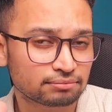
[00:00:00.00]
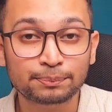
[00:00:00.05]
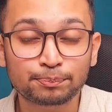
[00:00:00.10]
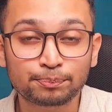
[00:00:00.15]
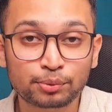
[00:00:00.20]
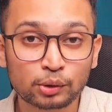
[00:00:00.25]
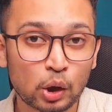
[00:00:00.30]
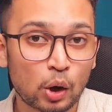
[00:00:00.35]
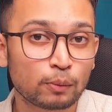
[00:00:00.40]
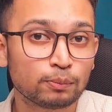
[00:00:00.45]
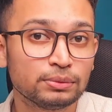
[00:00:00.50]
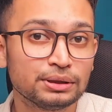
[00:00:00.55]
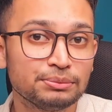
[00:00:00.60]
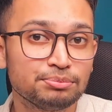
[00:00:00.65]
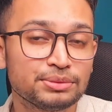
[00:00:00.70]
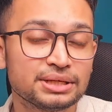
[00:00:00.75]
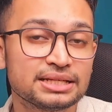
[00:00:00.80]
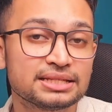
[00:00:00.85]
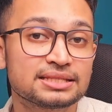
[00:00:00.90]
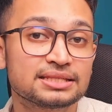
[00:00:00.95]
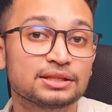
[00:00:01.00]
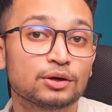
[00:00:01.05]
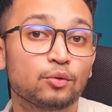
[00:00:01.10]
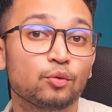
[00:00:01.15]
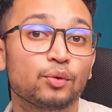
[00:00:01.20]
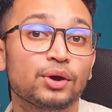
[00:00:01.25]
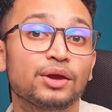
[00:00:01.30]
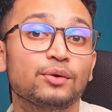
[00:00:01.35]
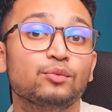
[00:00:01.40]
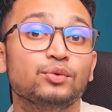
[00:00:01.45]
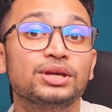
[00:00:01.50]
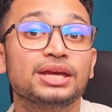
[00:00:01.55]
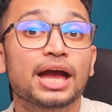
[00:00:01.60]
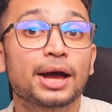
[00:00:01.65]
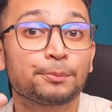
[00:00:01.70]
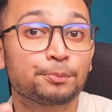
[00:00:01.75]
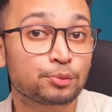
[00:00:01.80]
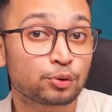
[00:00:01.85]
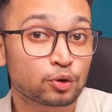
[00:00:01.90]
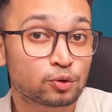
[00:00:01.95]
Problem is the way we
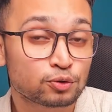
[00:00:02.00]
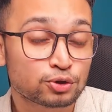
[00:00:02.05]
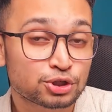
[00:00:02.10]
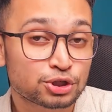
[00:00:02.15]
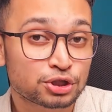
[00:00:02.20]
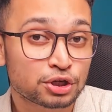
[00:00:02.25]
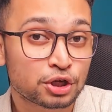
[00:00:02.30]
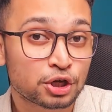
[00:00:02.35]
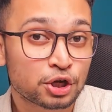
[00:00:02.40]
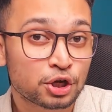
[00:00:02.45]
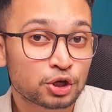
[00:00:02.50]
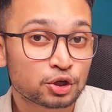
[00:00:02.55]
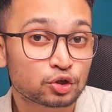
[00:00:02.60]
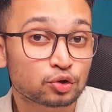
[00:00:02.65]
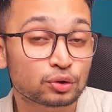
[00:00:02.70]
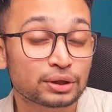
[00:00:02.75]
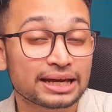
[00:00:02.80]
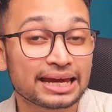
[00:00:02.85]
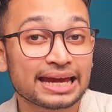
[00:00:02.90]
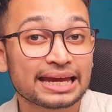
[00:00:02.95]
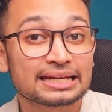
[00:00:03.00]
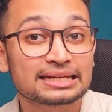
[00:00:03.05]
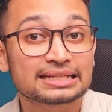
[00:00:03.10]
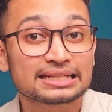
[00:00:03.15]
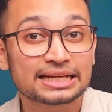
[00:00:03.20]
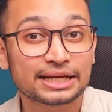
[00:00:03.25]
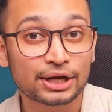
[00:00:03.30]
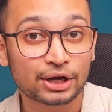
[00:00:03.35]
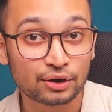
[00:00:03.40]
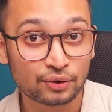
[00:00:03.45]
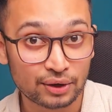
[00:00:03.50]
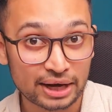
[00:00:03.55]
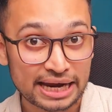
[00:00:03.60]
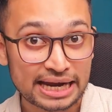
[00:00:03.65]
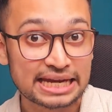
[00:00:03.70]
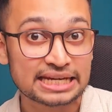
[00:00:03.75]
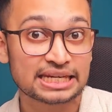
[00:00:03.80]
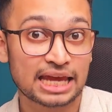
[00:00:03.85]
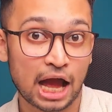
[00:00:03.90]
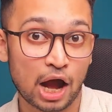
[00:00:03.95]
approach to get
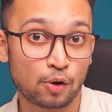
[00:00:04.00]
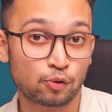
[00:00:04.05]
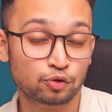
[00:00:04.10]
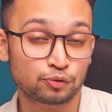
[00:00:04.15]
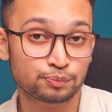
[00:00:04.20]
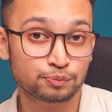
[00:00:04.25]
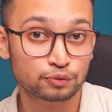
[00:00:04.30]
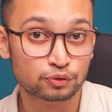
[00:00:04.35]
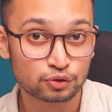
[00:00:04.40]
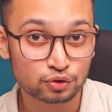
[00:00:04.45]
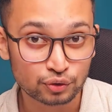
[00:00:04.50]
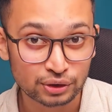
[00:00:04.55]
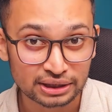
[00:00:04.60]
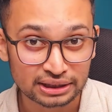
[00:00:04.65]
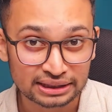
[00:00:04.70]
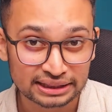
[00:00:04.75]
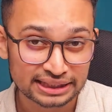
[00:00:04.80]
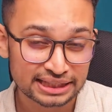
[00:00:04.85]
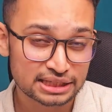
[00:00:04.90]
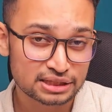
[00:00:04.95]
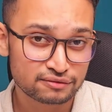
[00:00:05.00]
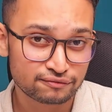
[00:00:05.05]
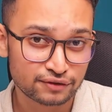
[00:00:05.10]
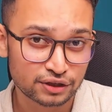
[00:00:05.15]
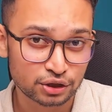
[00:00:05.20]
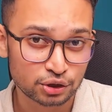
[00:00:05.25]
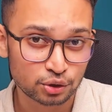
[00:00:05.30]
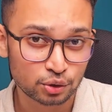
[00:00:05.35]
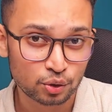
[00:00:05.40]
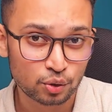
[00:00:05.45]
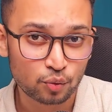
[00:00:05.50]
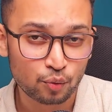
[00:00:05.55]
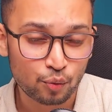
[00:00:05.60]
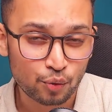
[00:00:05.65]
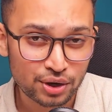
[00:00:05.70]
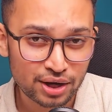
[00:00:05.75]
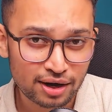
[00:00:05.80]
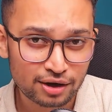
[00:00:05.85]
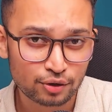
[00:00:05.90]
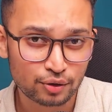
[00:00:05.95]
great output. So in this video,
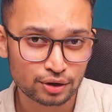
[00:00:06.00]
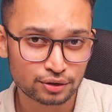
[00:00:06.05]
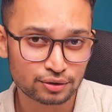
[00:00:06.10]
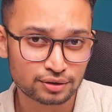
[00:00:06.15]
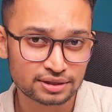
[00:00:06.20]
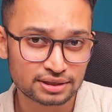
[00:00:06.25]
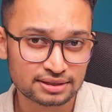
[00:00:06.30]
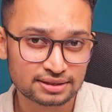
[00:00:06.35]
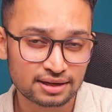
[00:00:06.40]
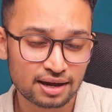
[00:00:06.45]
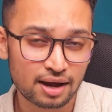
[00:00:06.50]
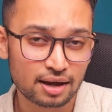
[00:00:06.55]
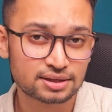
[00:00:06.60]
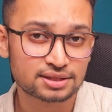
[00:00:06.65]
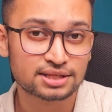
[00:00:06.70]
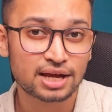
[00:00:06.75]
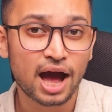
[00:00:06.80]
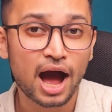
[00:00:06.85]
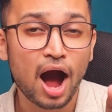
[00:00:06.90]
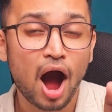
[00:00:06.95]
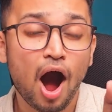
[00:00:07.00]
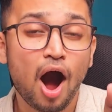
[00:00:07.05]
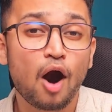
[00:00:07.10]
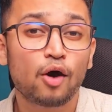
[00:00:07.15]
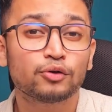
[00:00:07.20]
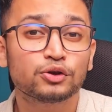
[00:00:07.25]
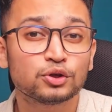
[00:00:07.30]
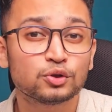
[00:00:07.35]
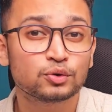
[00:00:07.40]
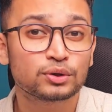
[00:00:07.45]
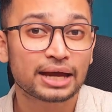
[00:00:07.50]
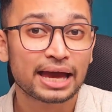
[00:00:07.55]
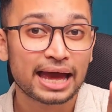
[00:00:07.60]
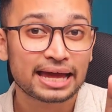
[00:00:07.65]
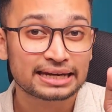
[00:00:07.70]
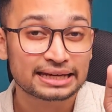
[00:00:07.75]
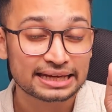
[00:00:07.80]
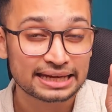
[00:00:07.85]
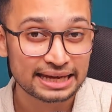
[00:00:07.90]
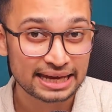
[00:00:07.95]
we are going to discuss how you
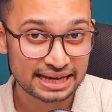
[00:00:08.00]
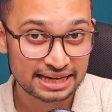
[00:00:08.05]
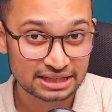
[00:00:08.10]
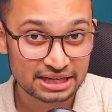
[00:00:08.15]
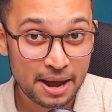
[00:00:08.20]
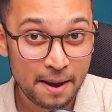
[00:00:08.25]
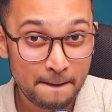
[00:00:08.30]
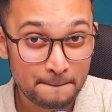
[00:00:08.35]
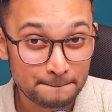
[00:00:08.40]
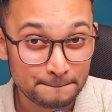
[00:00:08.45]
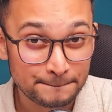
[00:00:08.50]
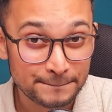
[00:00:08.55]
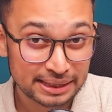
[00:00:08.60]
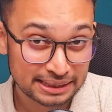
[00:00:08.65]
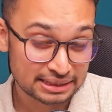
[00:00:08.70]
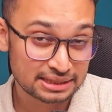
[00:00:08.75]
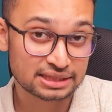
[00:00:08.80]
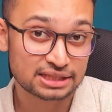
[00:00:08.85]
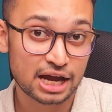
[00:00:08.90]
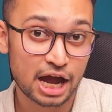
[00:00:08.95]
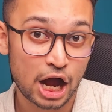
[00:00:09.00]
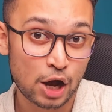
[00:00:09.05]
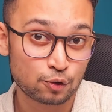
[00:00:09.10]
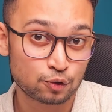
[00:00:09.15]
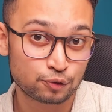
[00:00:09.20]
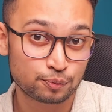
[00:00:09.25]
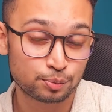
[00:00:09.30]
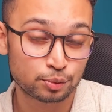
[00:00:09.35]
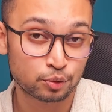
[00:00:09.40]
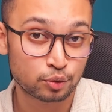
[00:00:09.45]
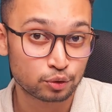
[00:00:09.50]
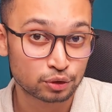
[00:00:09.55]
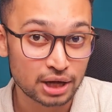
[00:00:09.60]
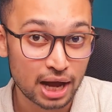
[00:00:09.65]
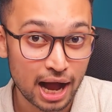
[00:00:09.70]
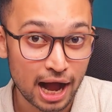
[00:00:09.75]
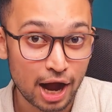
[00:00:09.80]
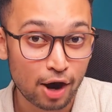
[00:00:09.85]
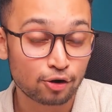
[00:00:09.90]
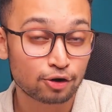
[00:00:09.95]
can get best output
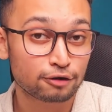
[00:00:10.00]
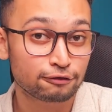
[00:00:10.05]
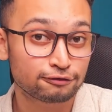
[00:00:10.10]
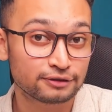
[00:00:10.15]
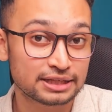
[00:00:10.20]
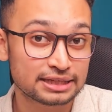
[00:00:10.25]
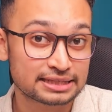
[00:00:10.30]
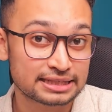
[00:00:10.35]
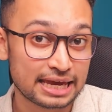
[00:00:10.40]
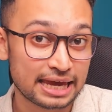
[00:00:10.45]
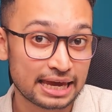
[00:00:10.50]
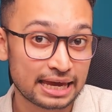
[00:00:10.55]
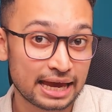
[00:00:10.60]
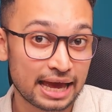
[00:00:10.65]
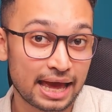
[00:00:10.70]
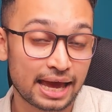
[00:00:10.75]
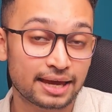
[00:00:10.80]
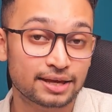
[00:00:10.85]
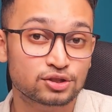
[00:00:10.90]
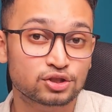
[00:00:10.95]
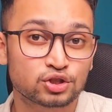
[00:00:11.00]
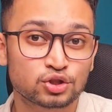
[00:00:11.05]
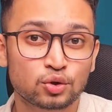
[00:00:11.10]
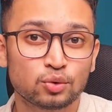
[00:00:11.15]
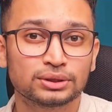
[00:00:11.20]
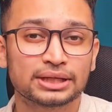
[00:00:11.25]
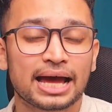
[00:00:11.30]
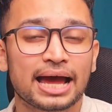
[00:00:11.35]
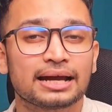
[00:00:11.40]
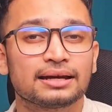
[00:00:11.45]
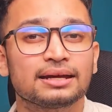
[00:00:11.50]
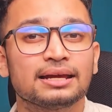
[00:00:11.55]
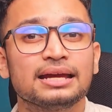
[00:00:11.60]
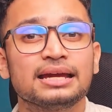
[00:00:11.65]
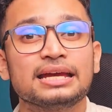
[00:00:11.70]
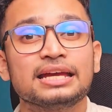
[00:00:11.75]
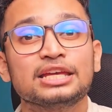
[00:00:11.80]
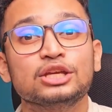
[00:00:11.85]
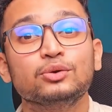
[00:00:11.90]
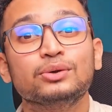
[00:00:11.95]
out of this AI so that
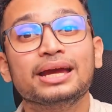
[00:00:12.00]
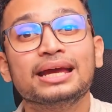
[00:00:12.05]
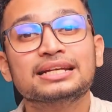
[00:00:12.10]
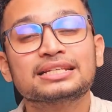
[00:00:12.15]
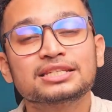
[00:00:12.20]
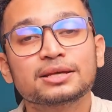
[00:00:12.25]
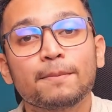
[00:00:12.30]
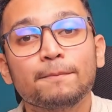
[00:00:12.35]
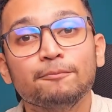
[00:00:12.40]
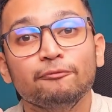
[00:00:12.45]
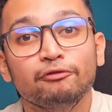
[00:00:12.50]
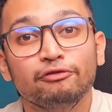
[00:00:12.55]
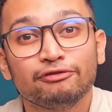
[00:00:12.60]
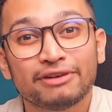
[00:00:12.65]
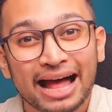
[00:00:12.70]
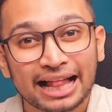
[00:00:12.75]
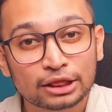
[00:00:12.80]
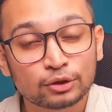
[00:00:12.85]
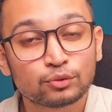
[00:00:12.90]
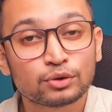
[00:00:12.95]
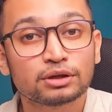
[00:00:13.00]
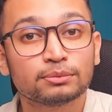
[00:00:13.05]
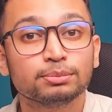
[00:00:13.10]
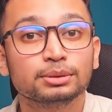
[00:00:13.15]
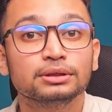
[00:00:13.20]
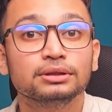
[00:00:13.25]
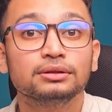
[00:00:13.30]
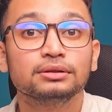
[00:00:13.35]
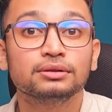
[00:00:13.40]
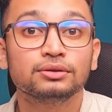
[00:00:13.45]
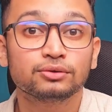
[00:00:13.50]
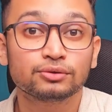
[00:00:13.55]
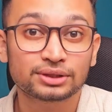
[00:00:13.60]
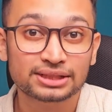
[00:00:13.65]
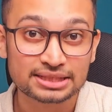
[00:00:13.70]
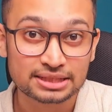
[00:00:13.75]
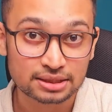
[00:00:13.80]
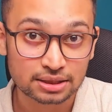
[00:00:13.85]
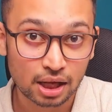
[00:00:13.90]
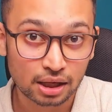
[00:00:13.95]
you get some valuable
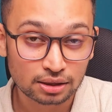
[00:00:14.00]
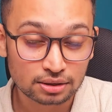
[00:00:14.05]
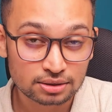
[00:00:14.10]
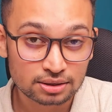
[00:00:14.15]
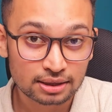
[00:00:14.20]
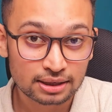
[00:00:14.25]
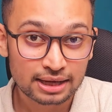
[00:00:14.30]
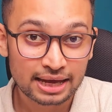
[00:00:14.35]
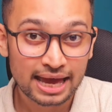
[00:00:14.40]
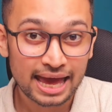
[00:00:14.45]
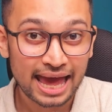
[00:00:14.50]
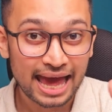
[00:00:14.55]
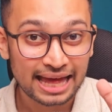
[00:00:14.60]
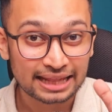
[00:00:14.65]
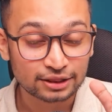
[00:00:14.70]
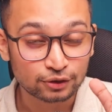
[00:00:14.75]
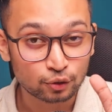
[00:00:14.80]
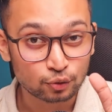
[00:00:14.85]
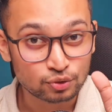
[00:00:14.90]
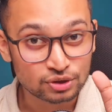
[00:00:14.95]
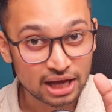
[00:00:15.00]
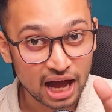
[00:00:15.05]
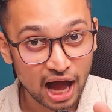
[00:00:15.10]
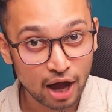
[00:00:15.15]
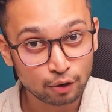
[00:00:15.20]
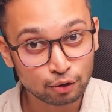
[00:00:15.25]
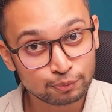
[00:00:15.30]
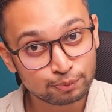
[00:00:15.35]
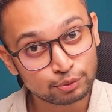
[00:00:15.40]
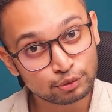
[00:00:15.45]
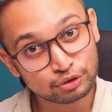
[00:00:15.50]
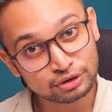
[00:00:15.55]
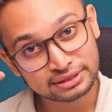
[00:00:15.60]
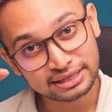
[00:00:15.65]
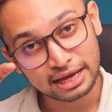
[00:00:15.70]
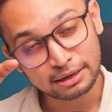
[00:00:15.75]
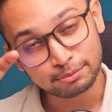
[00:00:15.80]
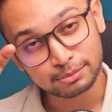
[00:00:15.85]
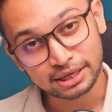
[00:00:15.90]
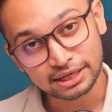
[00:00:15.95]
result, and those outputs
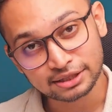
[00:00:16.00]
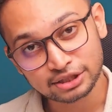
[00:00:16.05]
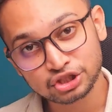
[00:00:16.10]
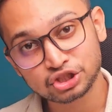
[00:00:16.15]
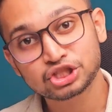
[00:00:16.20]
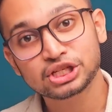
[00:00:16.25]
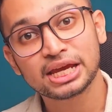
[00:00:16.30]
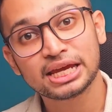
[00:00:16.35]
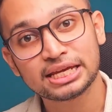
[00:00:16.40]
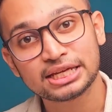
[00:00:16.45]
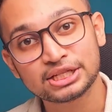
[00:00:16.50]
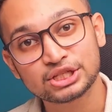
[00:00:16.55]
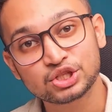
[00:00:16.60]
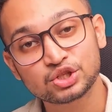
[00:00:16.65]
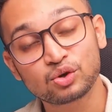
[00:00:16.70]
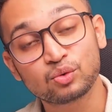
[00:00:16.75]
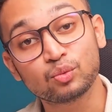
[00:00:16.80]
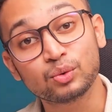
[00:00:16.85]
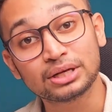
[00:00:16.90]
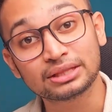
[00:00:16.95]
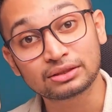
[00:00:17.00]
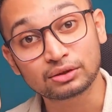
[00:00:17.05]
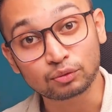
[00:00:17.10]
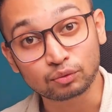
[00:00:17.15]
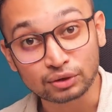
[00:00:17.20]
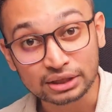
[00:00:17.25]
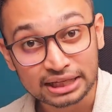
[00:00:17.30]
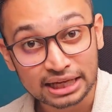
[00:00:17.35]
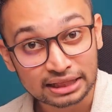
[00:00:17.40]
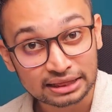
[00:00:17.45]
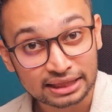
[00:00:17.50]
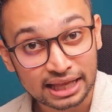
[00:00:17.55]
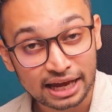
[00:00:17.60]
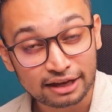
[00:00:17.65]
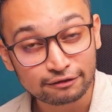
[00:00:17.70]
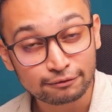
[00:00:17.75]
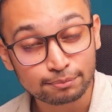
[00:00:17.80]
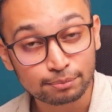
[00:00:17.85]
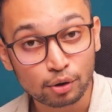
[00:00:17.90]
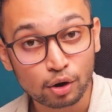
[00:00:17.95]
can be exchanged with real
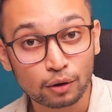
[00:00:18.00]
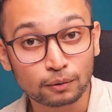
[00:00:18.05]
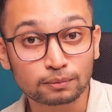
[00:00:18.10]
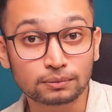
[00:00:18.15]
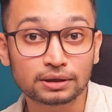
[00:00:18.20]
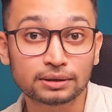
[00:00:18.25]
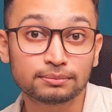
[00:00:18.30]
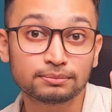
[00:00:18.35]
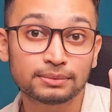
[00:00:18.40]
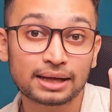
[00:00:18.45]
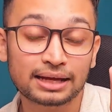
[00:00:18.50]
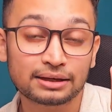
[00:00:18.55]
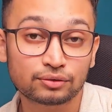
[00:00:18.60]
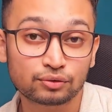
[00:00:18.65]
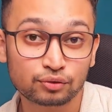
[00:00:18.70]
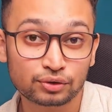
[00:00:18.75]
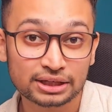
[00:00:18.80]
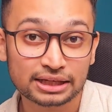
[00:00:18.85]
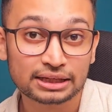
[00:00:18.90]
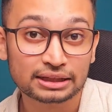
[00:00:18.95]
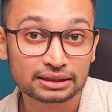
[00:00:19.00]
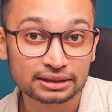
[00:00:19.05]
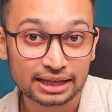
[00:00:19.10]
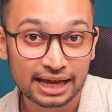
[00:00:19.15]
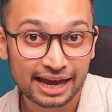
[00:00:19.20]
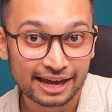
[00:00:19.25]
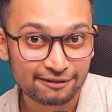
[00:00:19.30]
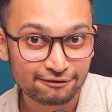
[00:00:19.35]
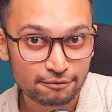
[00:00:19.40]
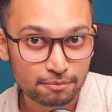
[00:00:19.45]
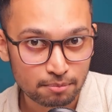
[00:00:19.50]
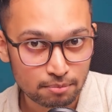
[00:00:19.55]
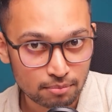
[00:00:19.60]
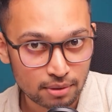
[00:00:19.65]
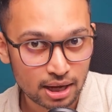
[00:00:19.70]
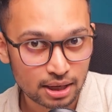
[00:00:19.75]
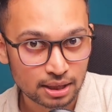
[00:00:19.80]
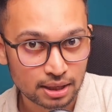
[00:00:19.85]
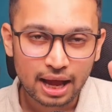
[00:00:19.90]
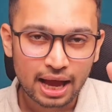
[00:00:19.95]
life problem and real life
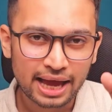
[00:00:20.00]
money.